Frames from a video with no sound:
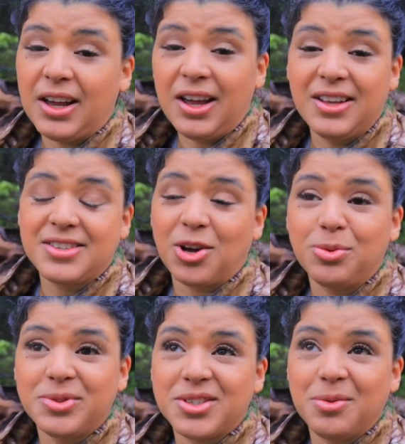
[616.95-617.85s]
it's
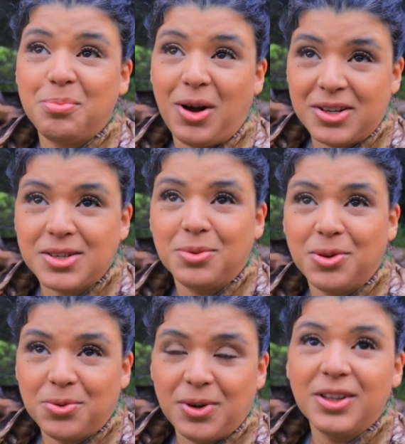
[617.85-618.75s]
almost
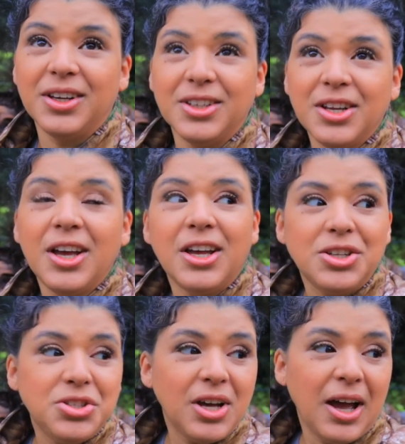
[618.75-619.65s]
impossible really
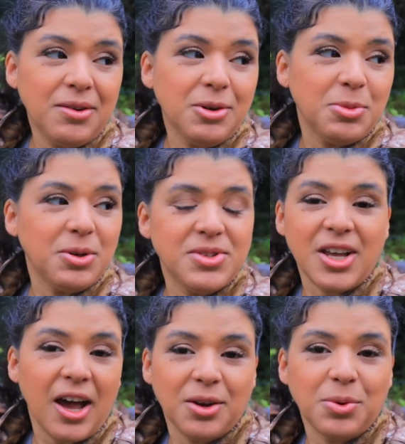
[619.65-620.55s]
to have them
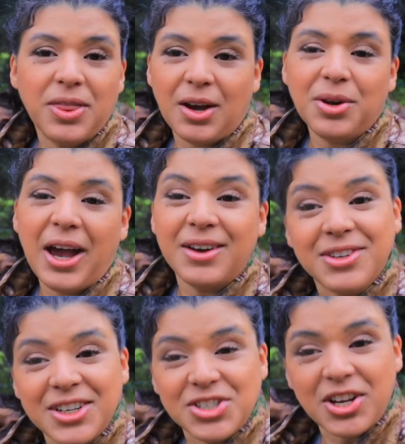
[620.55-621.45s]
outside without
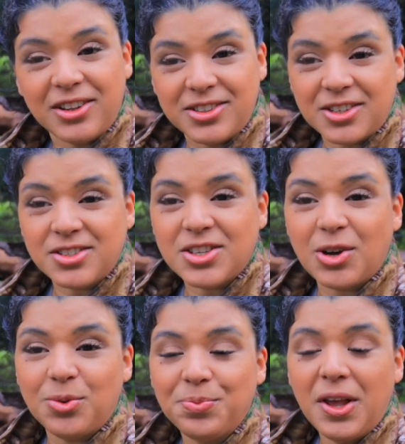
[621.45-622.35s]
having a shelter.
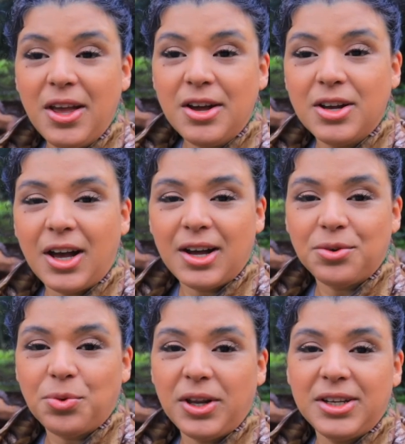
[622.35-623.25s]
So uh,
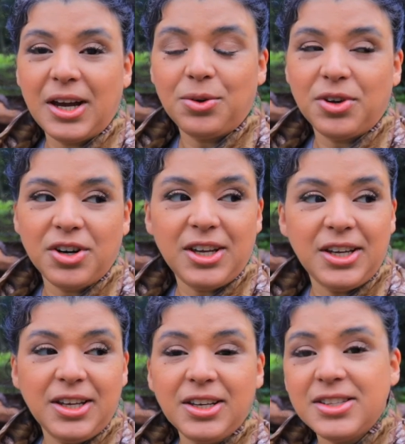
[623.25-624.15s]
right now they're
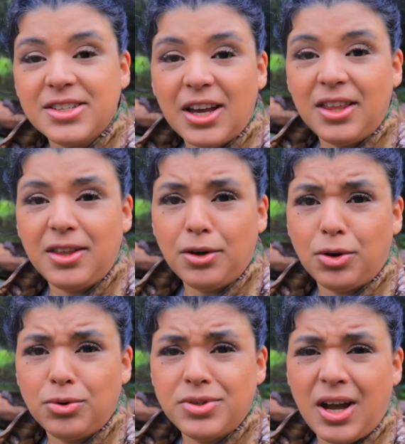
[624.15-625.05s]
eating inside the
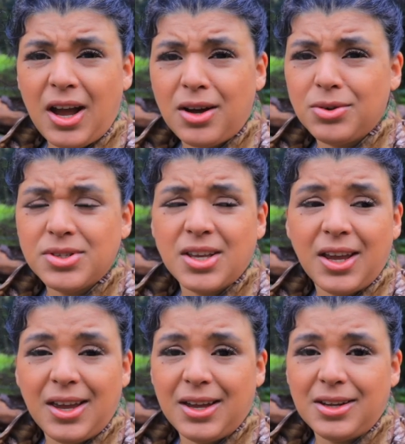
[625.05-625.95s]
goat's house
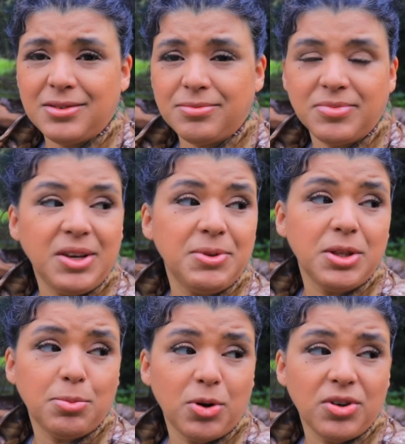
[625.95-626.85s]
and even
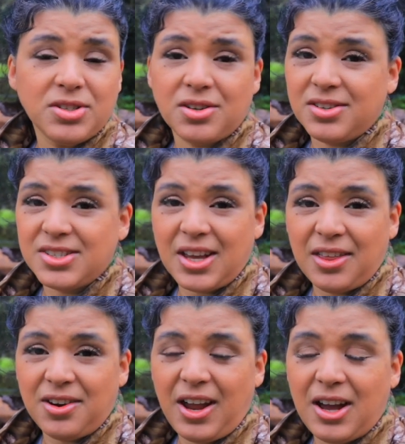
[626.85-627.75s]
the boys are
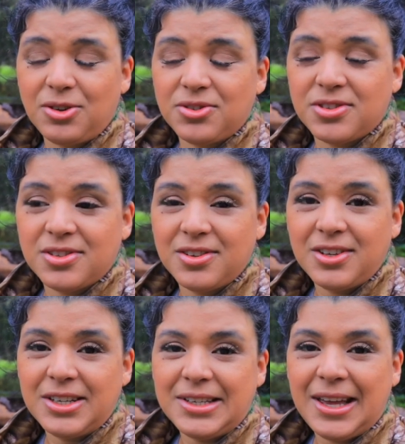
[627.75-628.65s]
inside their house.
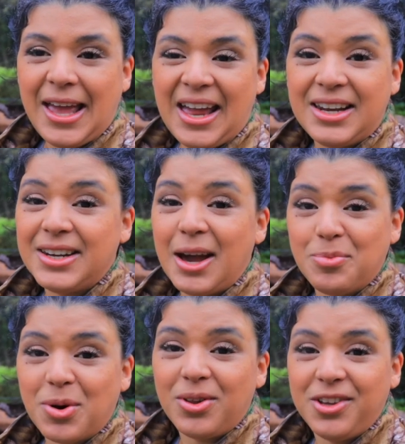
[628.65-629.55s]
And
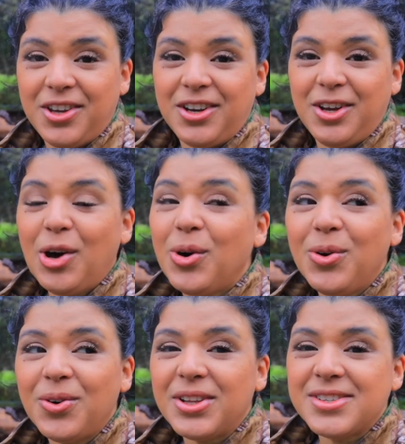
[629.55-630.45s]
I'm probably gonna
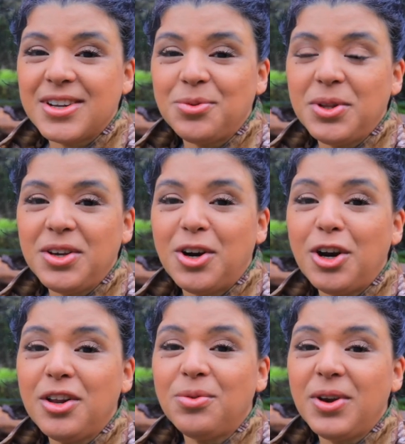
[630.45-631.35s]
go and start with the
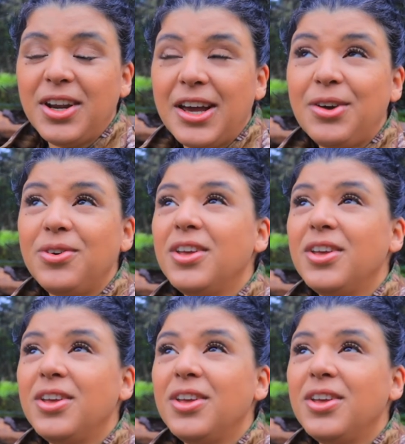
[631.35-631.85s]
garden right now